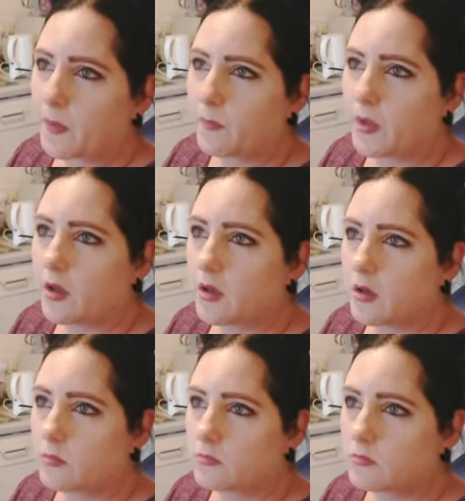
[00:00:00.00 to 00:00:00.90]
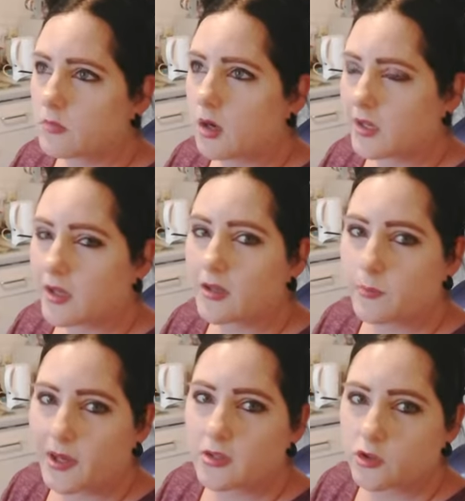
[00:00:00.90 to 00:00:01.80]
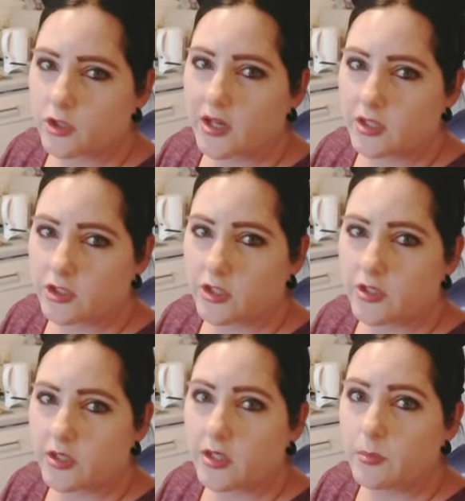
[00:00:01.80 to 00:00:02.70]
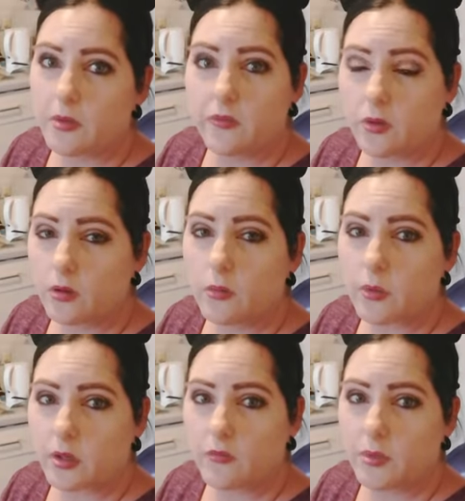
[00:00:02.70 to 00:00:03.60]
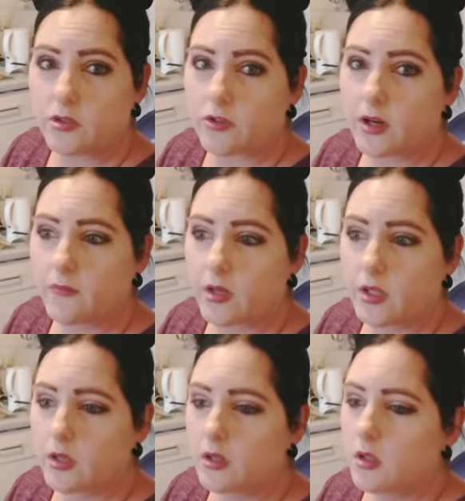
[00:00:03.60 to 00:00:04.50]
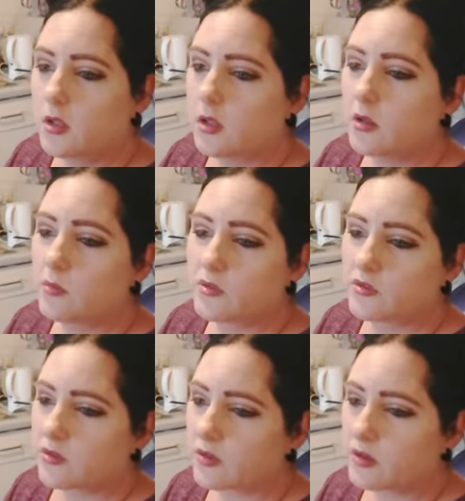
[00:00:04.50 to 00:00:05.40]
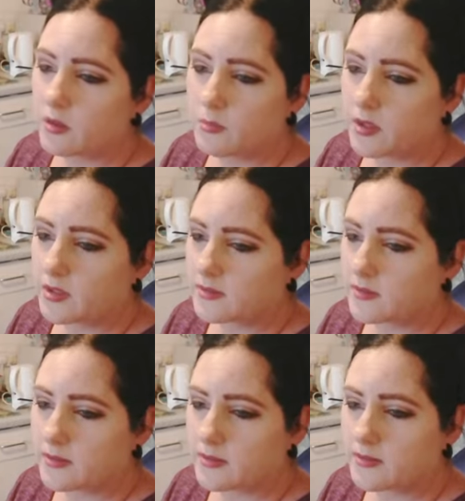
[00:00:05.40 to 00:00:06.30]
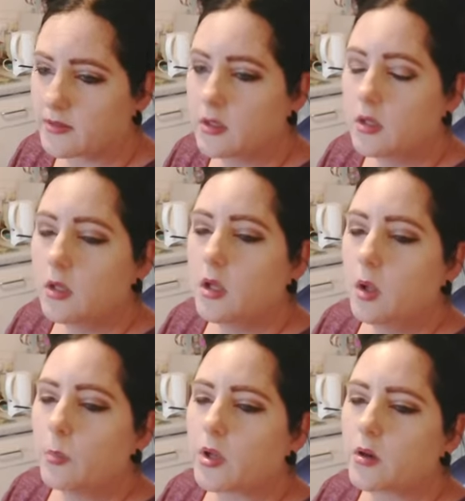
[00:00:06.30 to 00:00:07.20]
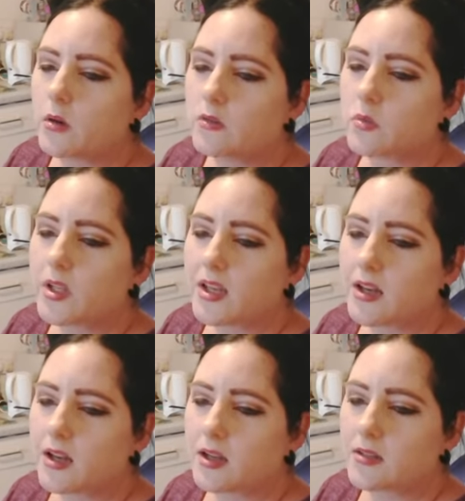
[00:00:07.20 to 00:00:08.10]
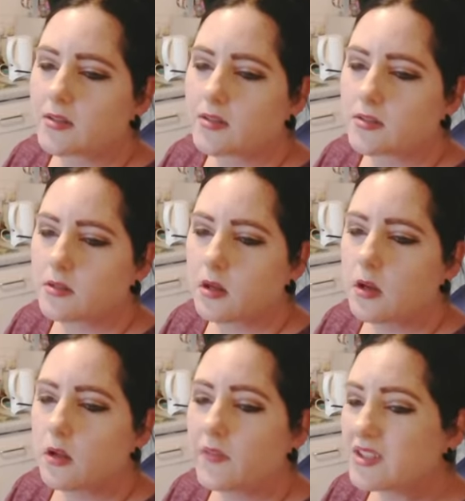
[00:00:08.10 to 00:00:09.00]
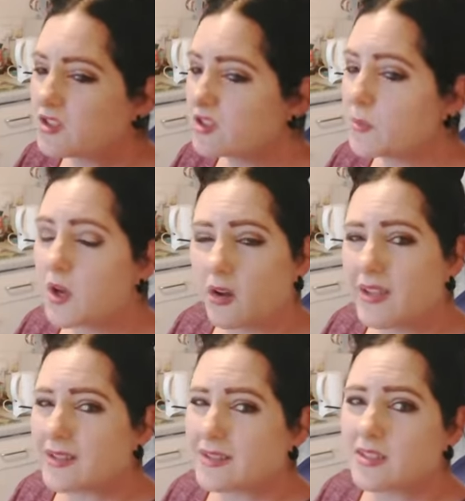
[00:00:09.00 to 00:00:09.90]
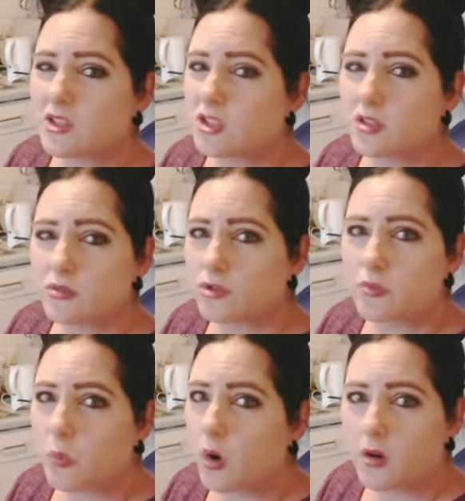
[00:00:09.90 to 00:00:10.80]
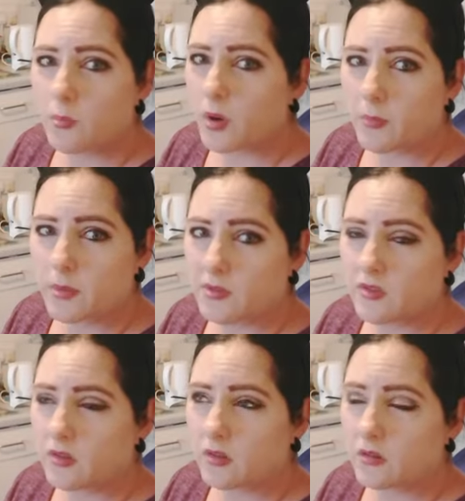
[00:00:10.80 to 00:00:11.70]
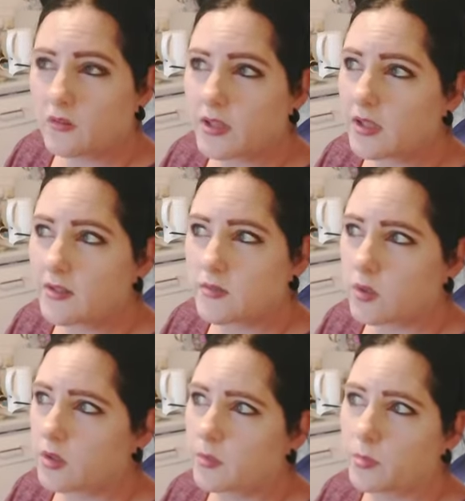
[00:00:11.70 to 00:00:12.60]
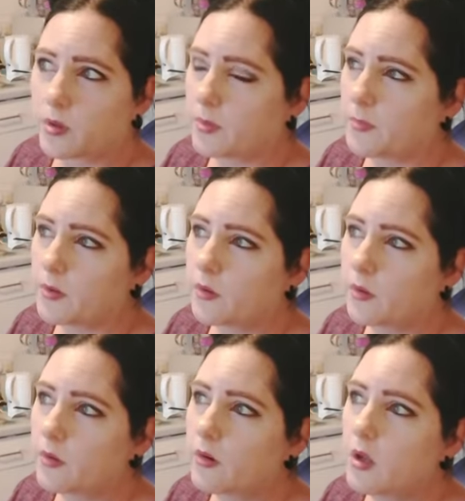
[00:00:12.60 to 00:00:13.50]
I'd had a bad train journey before when I've been travelling, it was nothing compared to this. Because we had, to be honest, the children weren't a problem at all. The kids weren't a problem at all.